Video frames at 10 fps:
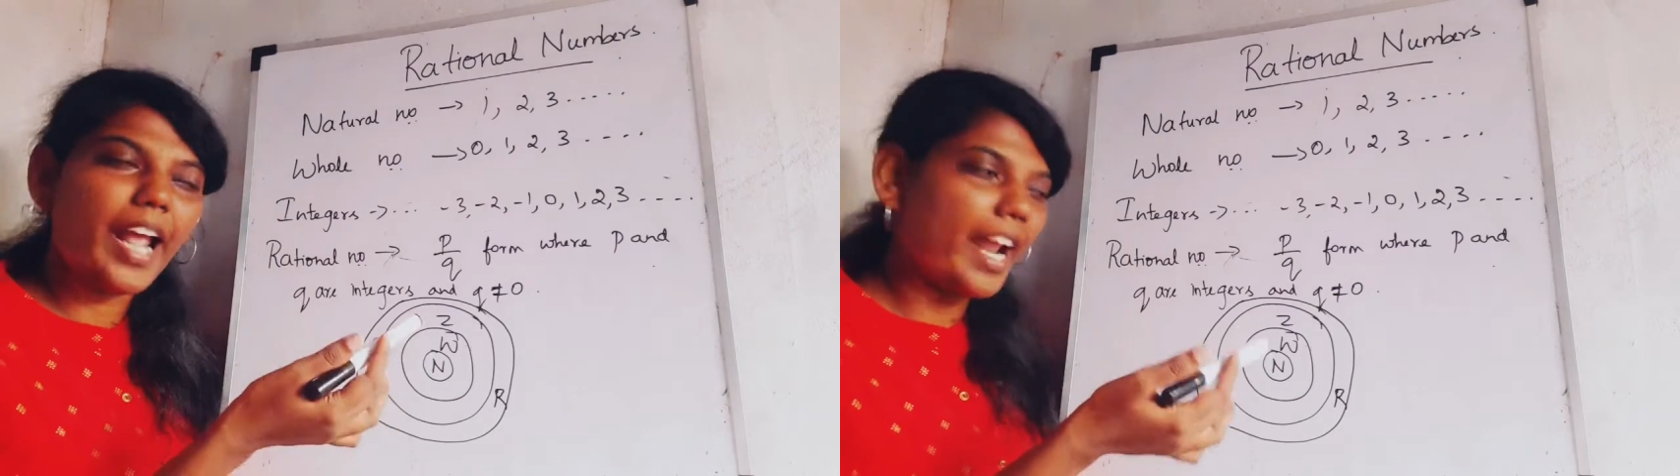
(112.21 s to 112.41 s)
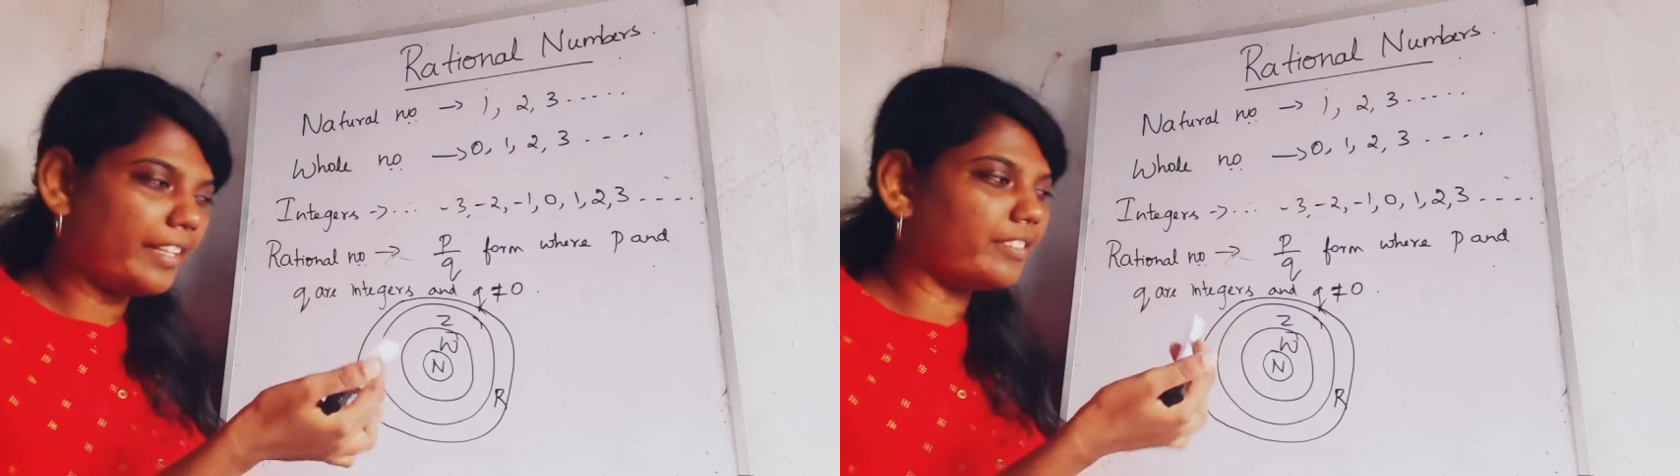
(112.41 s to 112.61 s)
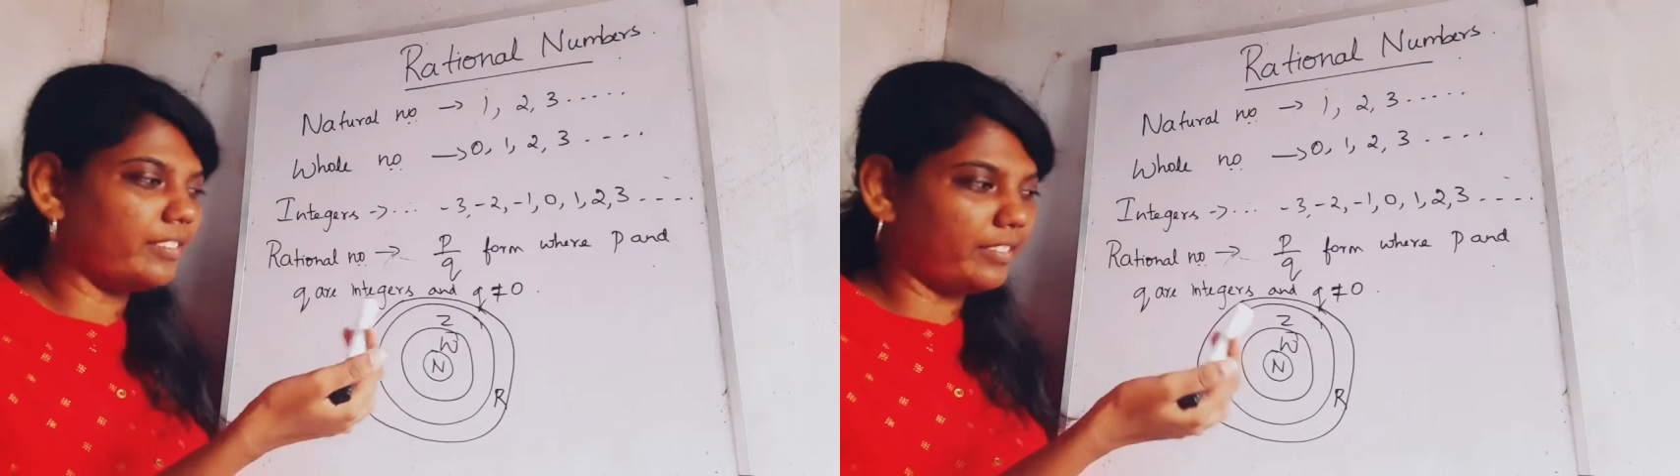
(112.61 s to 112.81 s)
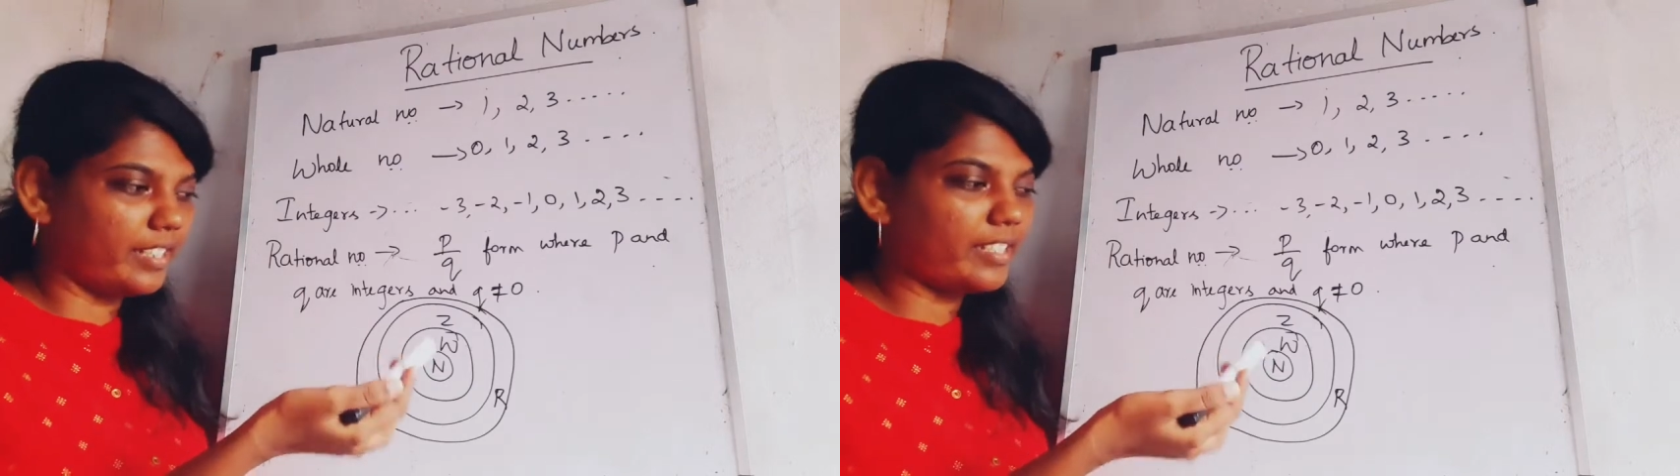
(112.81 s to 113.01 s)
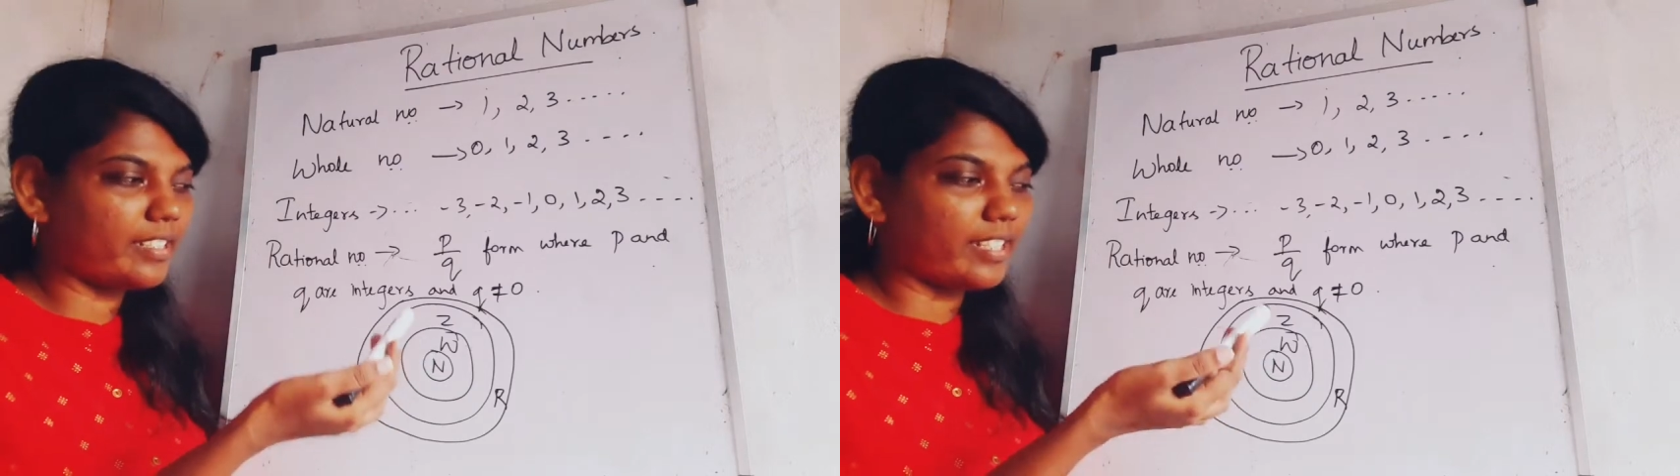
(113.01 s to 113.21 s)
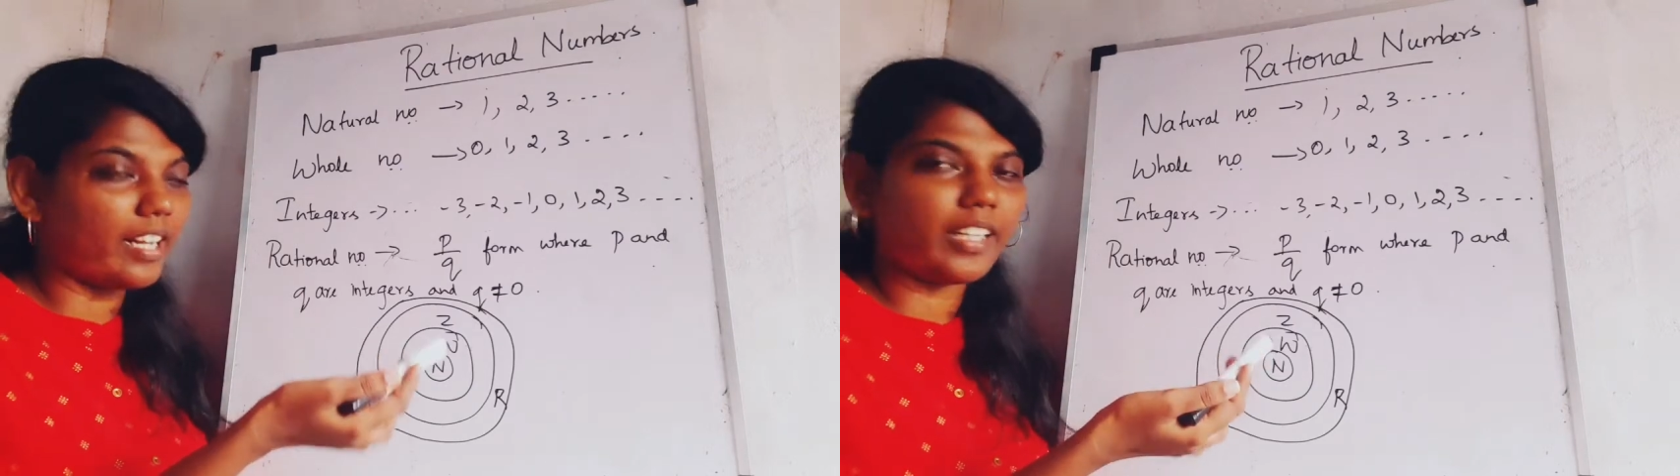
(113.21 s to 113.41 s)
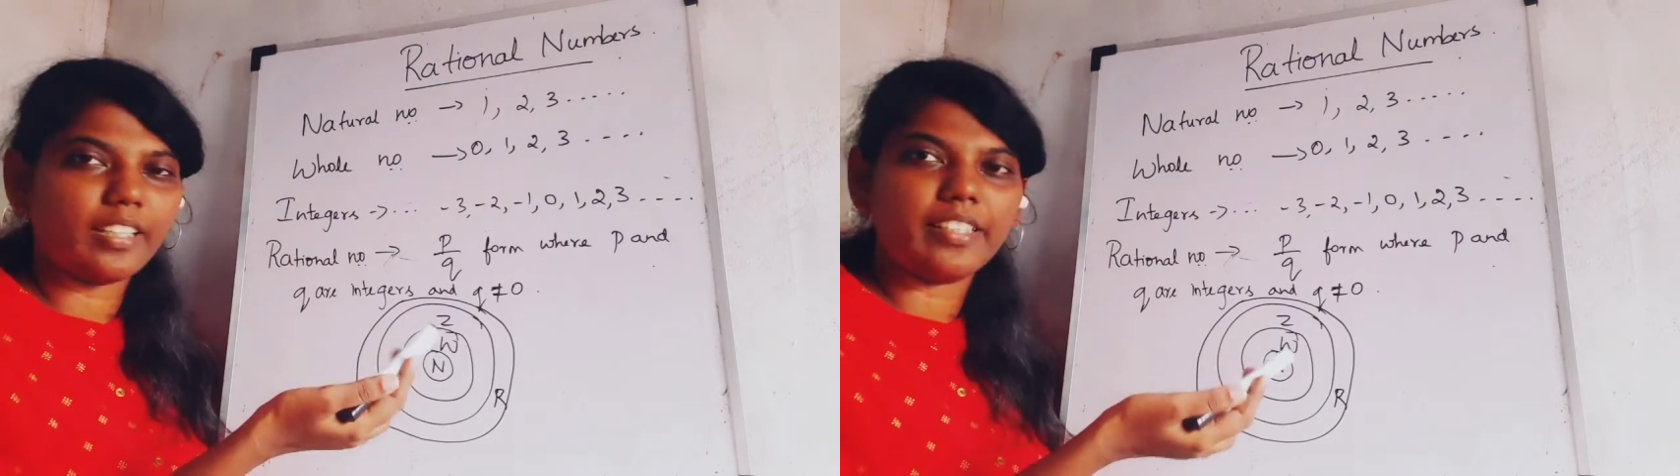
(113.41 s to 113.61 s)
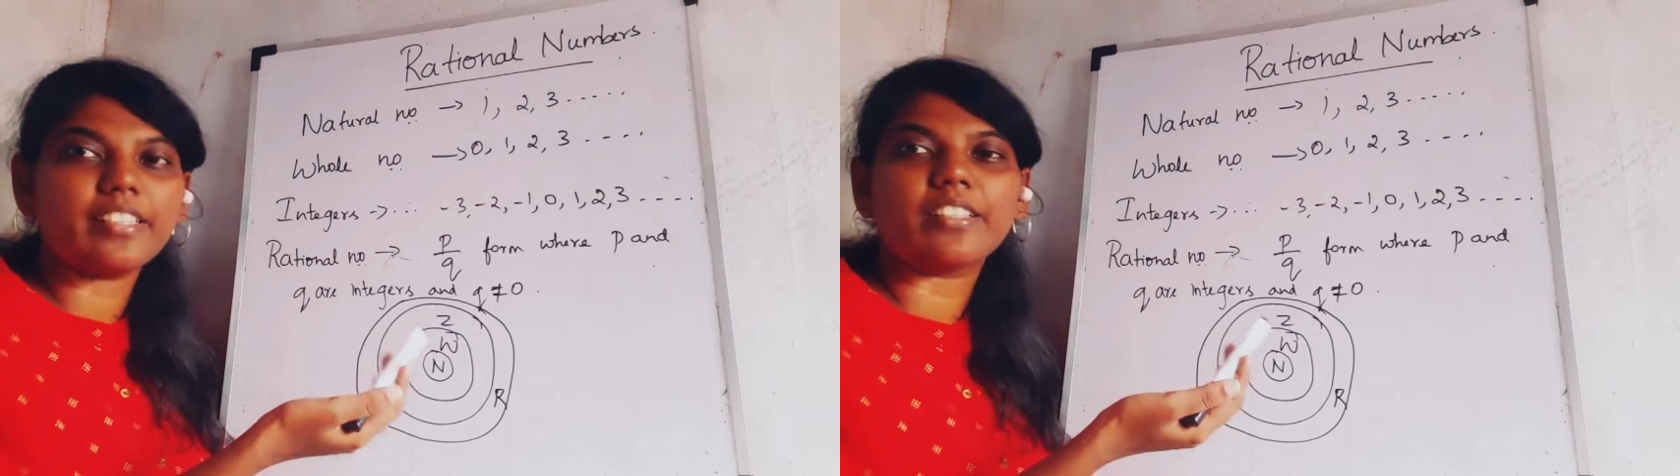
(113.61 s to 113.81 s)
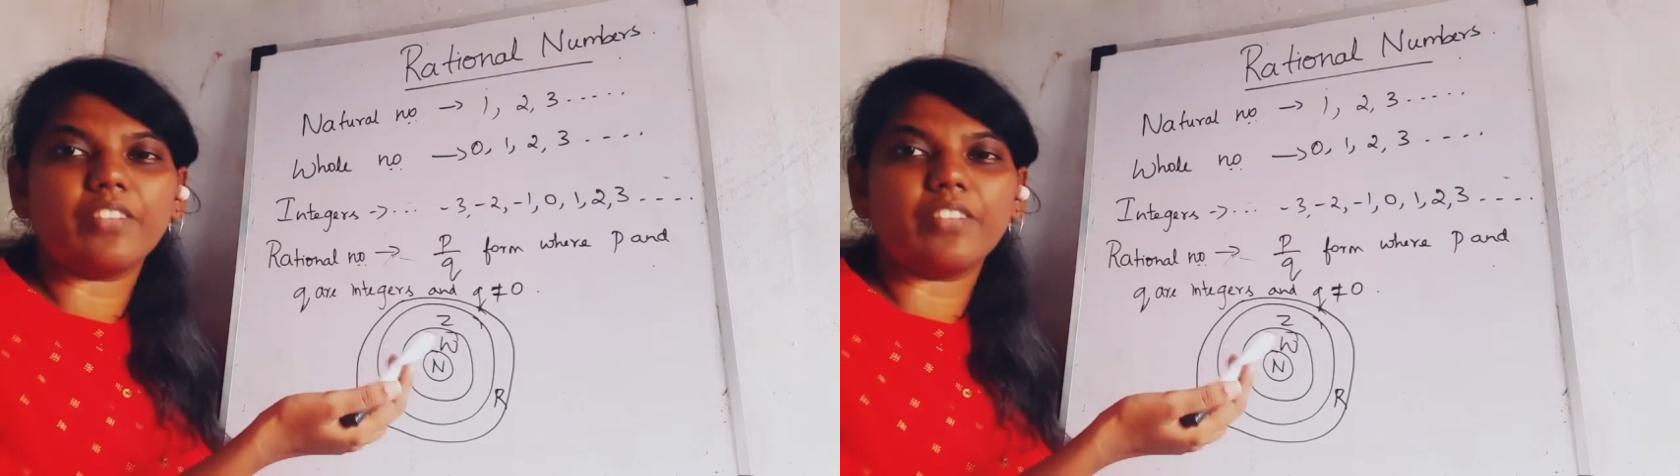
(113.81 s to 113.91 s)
and this circle